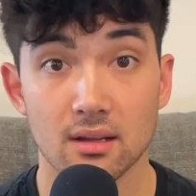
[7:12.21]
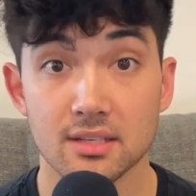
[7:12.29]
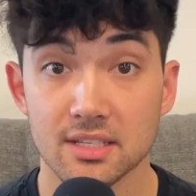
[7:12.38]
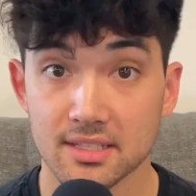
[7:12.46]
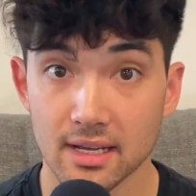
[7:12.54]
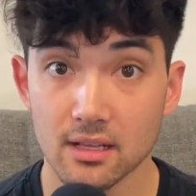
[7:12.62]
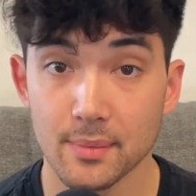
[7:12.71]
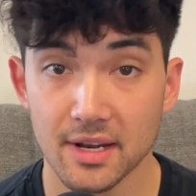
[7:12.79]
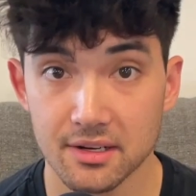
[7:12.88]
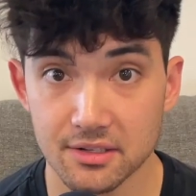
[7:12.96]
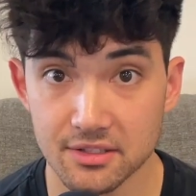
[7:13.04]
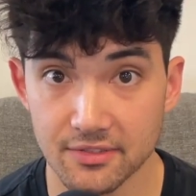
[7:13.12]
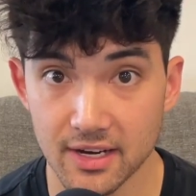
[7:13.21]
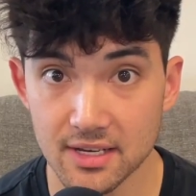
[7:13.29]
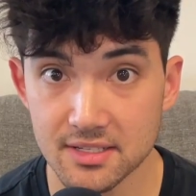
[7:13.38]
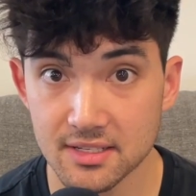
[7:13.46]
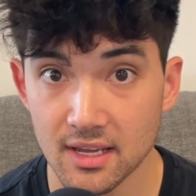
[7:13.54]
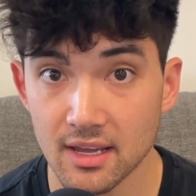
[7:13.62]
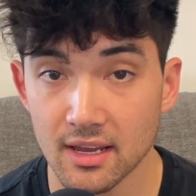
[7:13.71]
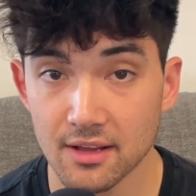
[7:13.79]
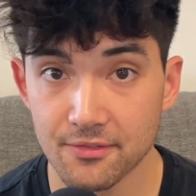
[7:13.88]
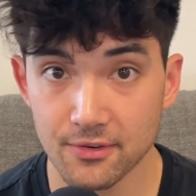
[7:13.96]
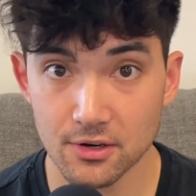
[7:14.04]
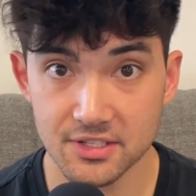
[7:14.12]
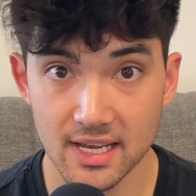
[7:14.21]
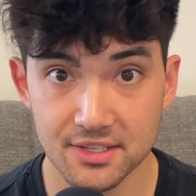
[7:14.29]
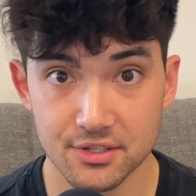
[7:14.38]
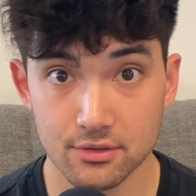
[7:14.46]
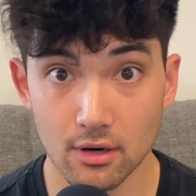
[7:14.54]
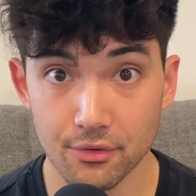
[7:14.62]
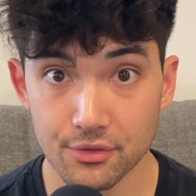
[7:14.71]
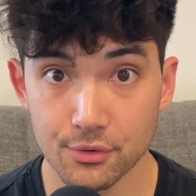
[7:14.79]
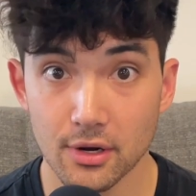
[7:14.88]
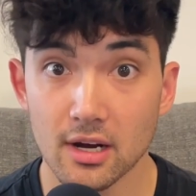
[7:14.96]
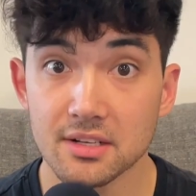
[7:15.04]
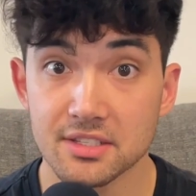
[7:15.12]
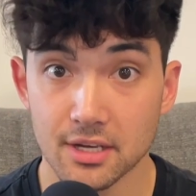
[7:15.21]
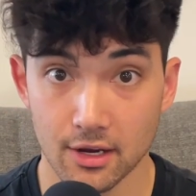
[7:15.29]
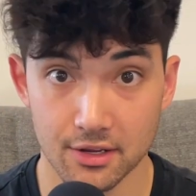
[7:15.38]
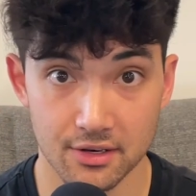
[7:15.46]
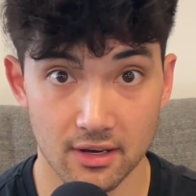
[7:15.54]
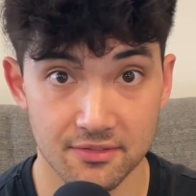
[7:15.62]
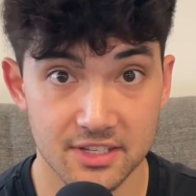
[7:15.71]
To sell a medical device, it first has to go through a ton of